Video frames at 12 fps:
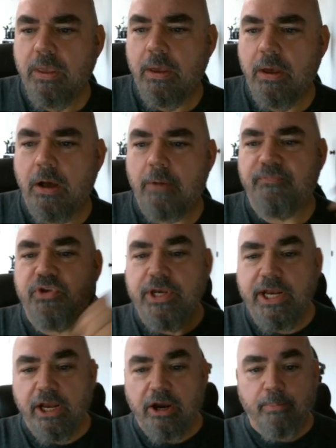If you
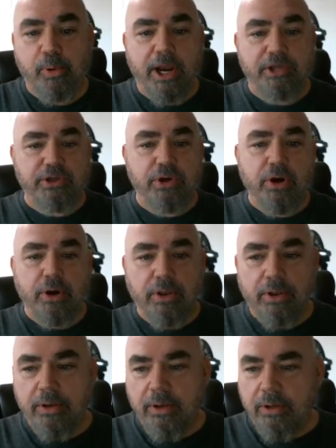need a compressor,
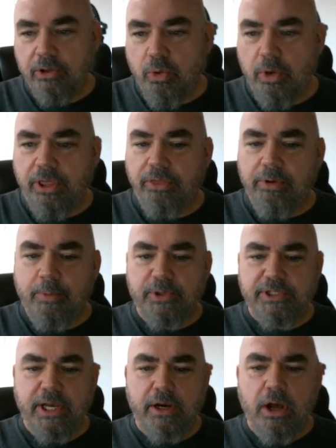
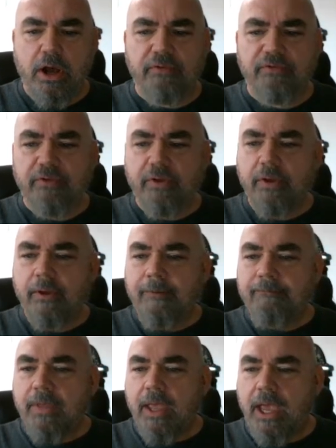23% off.
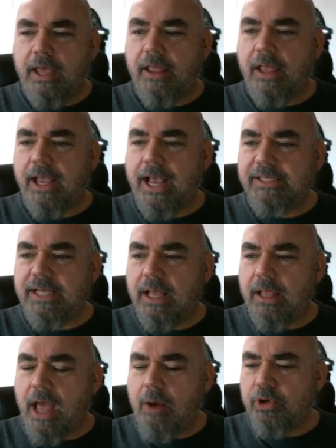And like I said,
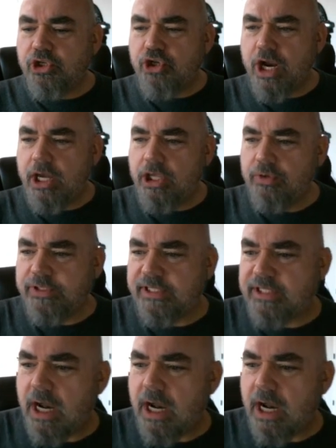I would try to use this